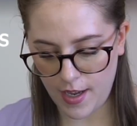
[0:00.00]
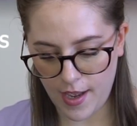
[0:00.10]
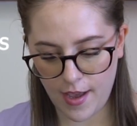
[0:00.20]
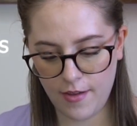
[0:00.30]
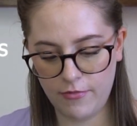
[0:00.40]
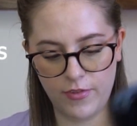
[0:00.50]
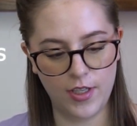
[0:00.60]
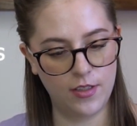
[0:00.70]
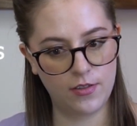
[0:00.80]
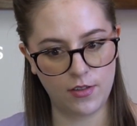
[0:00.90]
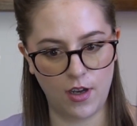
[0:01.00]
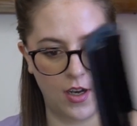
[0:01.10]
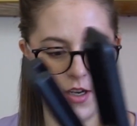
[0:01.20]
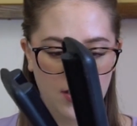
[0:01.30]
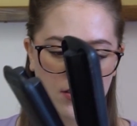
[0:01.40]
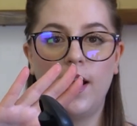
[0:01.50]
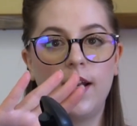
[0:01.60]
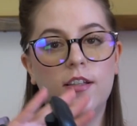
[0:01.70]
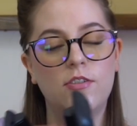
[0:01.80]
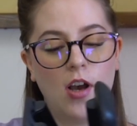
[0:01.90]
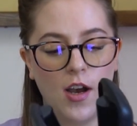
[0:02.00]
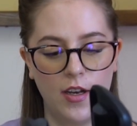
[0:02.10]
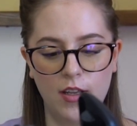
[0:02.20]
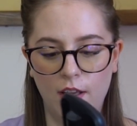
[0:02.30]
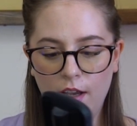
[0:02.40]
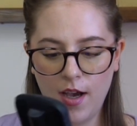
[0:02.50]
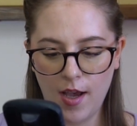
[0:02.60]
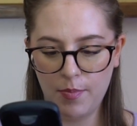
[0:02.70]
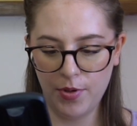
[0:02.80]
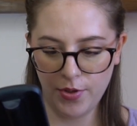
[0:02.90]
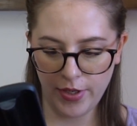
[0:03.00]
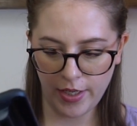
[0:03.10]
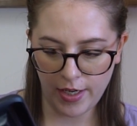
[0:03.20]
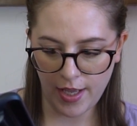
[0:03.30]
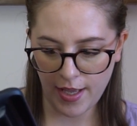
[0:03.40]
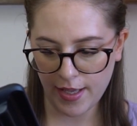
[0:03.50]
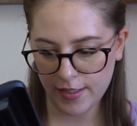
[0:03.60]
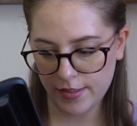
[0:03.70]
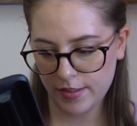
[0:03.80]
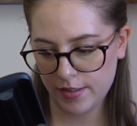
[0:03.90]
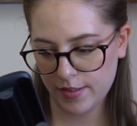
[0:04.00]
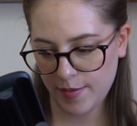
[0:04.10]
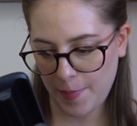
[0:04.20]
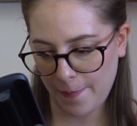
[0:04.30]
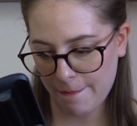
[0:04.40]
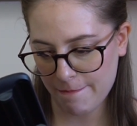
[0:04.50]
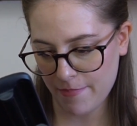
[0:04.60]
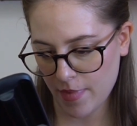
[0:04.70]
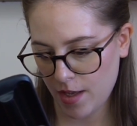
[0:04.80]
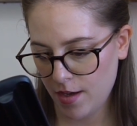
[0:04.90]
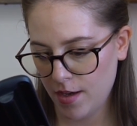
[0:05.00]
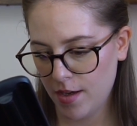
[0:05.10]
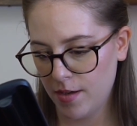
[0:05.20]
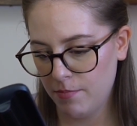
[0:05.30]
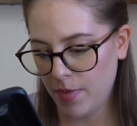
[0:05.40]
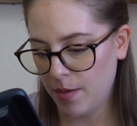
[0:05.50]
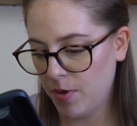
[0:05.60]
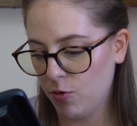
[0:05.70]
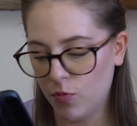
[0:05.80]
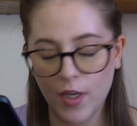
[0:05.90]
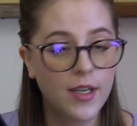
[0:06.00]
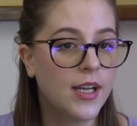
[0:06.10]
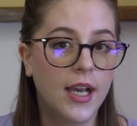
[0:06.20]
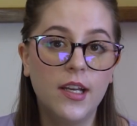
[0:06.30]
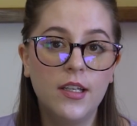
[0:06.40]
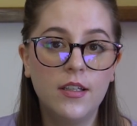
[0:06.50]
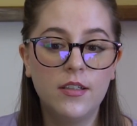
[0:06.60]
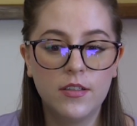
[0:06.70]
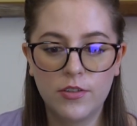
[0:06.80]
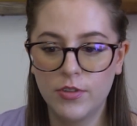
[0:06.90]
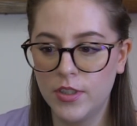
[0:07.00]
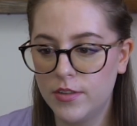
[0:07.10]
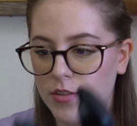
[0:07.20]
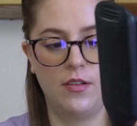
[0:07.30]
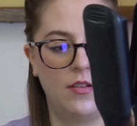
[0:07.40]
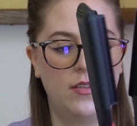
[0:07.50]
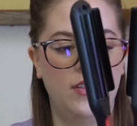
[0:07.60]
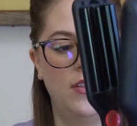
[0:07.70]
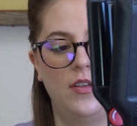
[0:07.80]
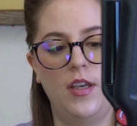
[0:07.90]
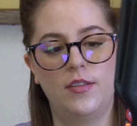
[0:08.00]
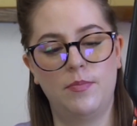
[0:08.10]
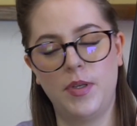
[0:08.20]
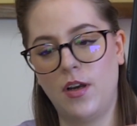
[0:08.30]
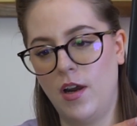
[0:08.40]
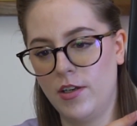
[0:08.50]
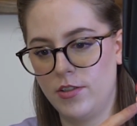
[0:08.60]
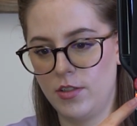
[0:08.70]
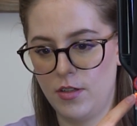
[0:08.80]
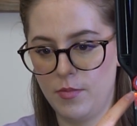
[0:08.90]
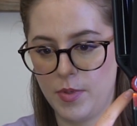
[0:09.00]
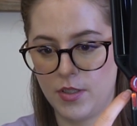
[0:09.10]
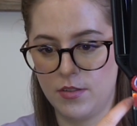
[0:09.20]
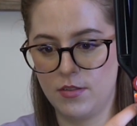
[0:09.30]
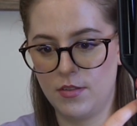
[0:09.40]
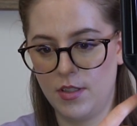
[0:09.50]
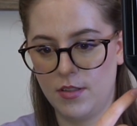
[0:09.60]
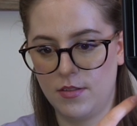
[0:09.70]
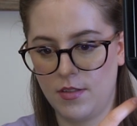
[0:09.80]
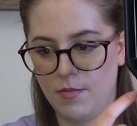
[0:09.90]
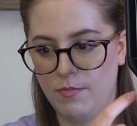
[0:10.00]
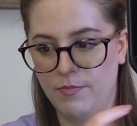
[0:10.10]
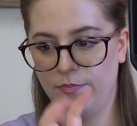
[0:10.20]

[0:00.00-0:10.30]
I have this on and it's hot. I put it at maybe 190 degrees. It's a bit hard to know because it's a,